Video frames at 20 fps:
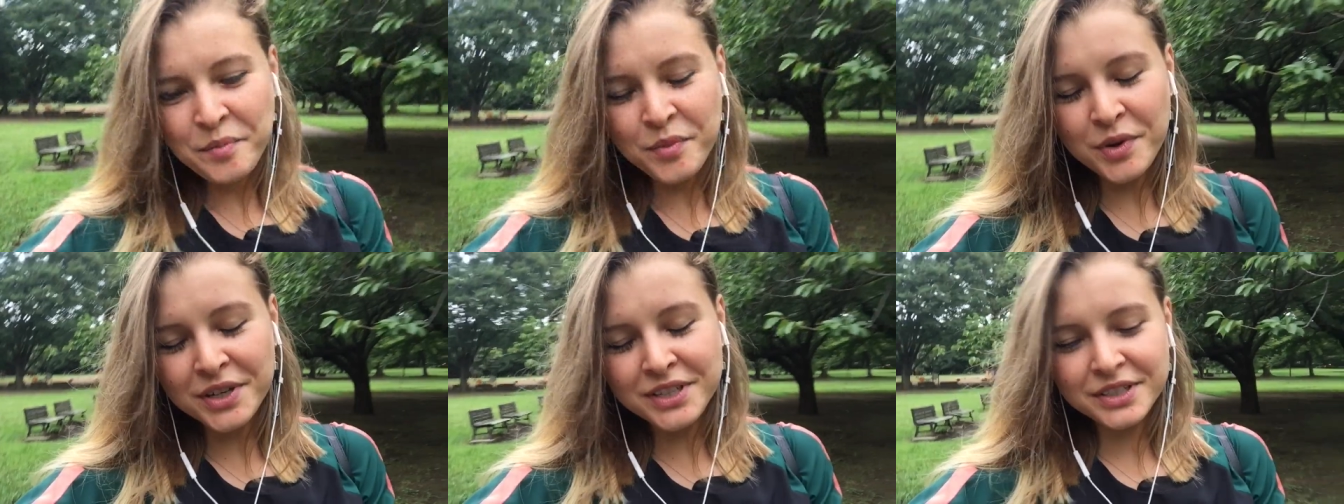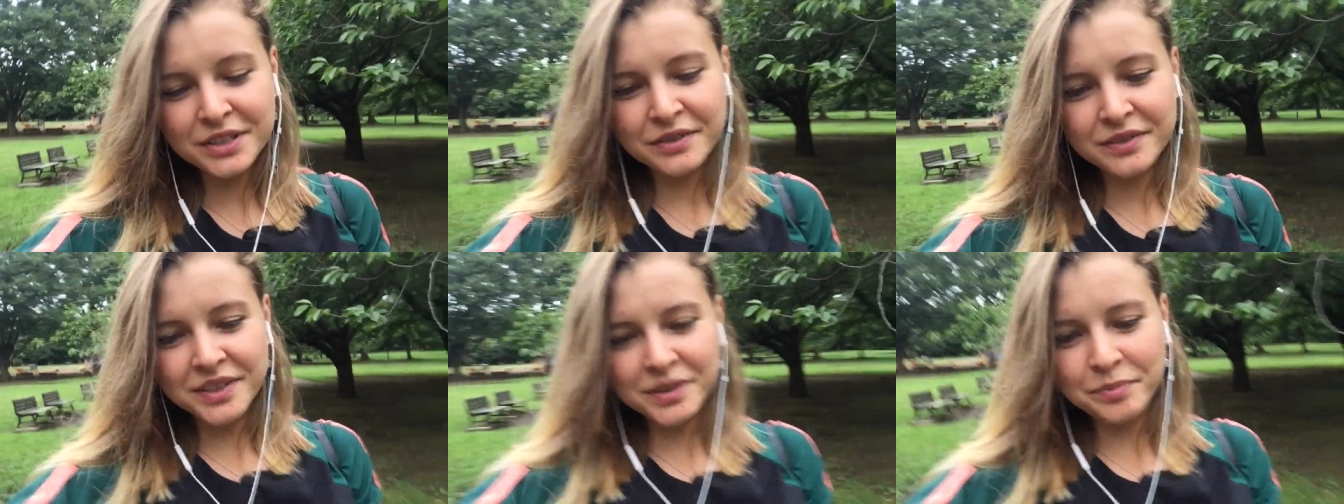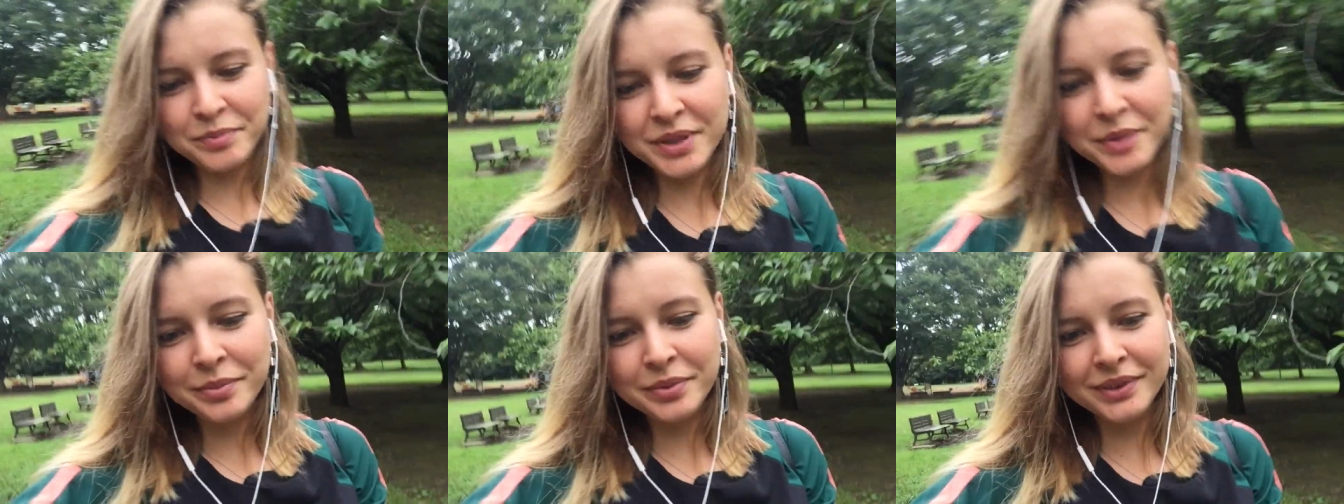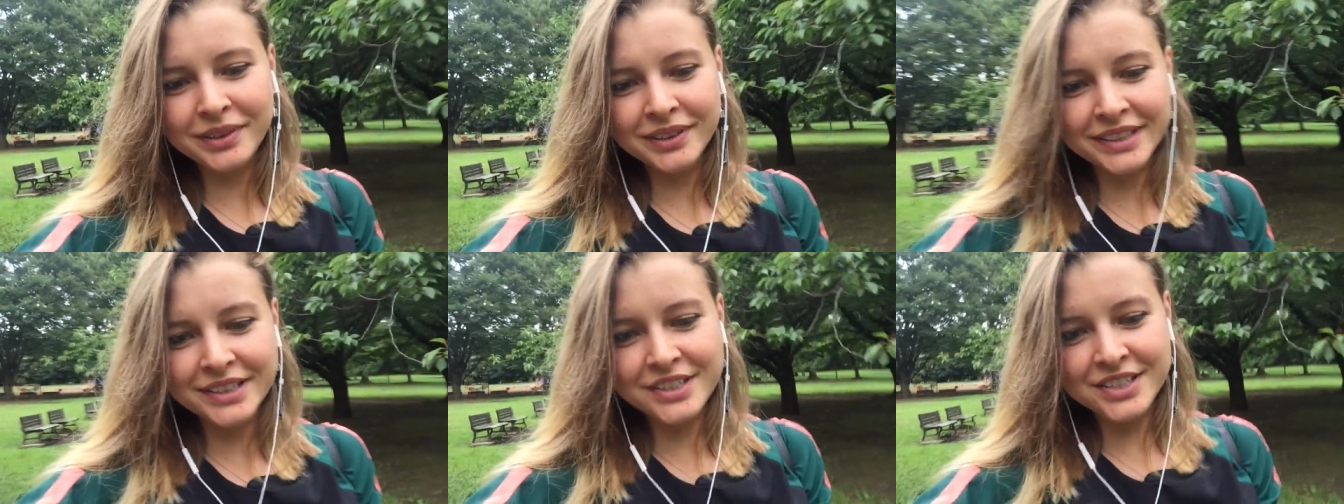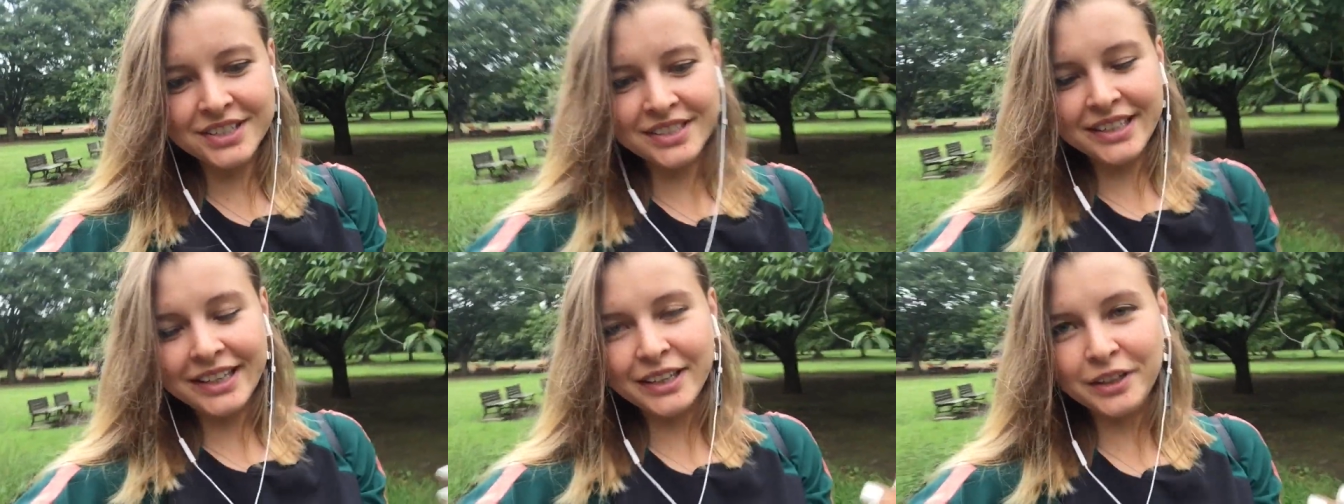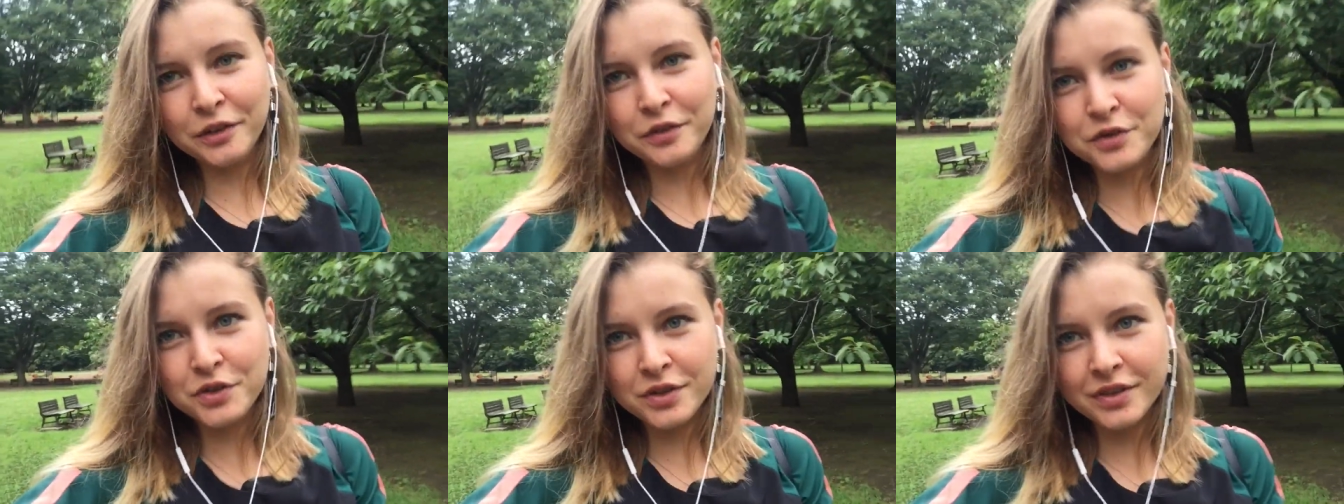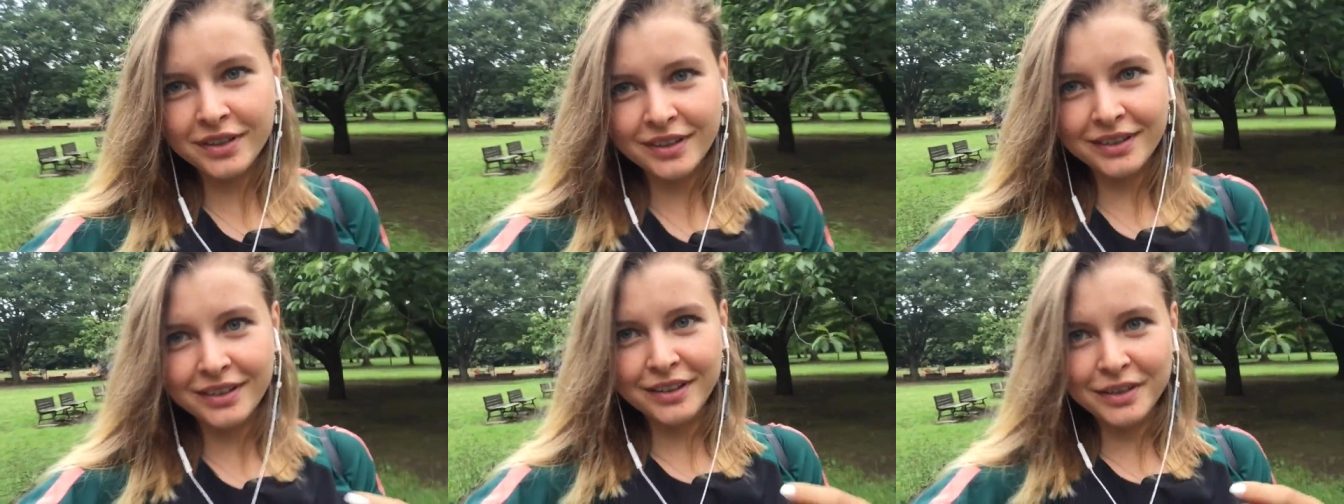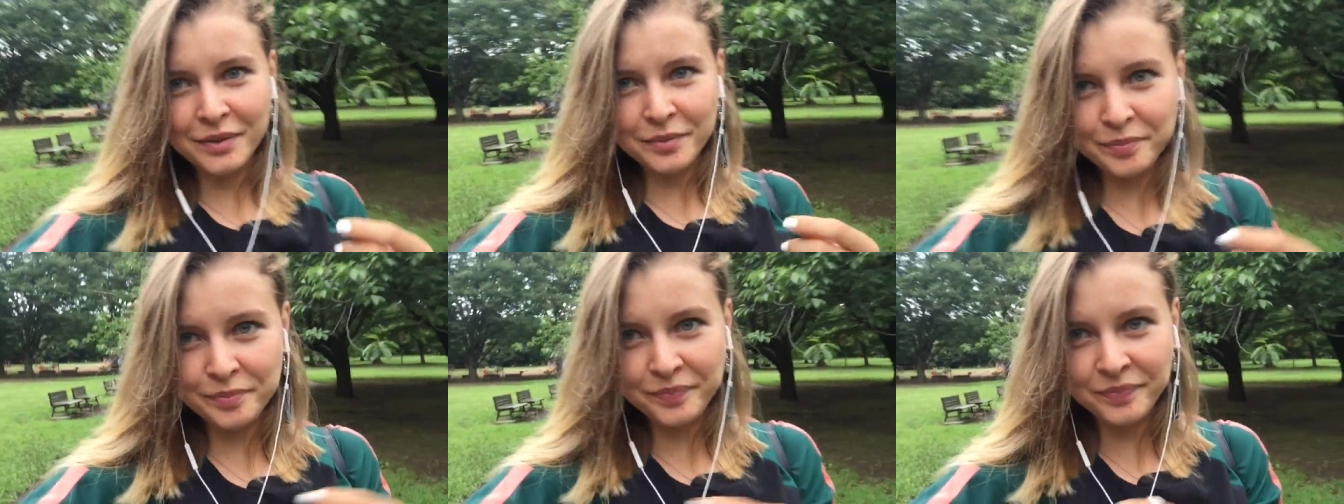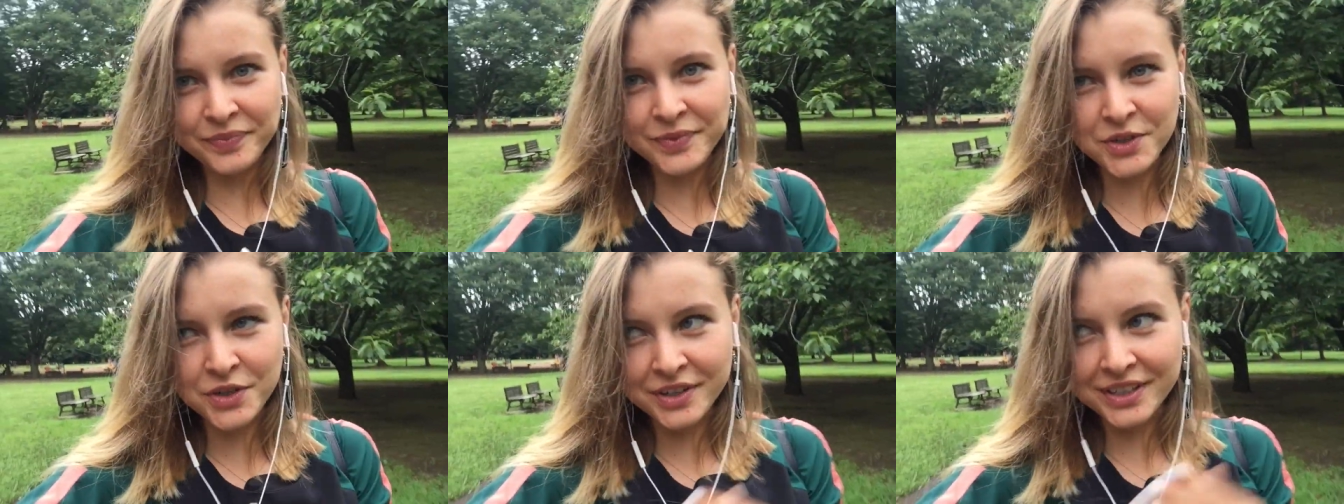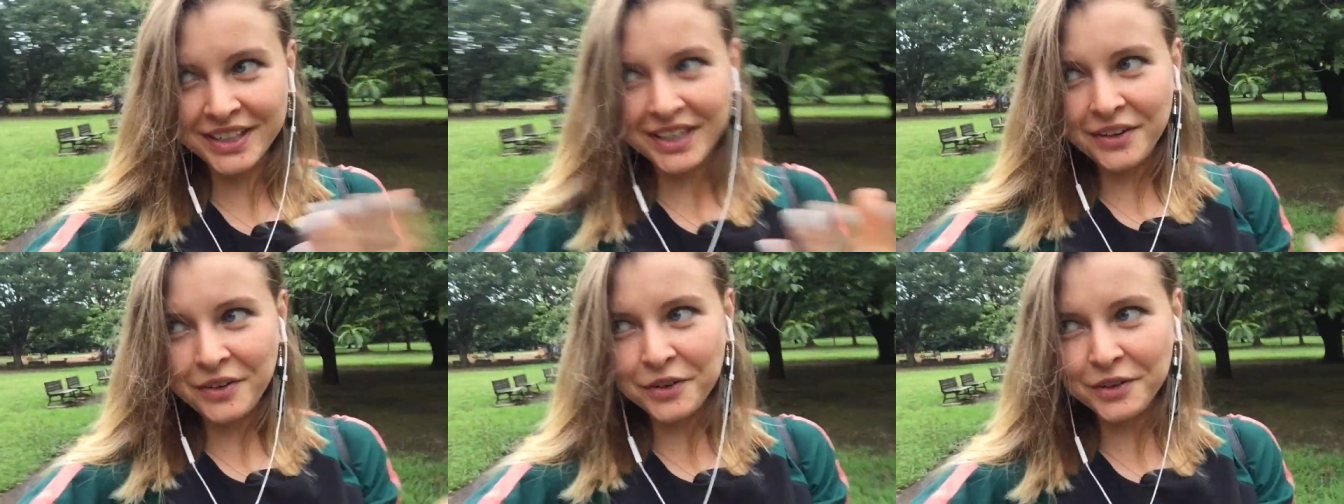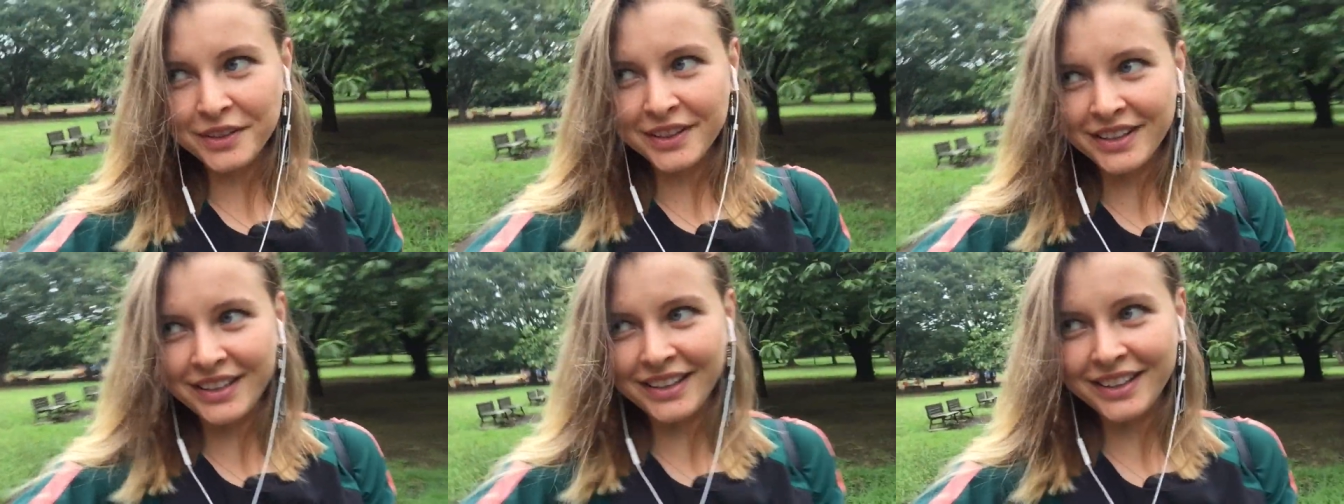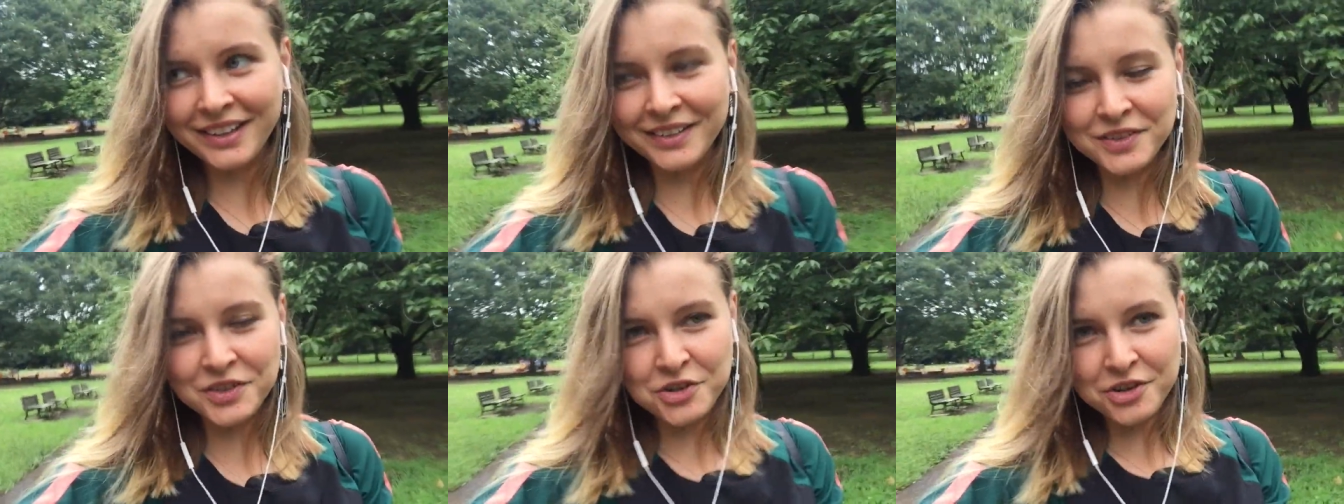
Most of the people, instead of turning on the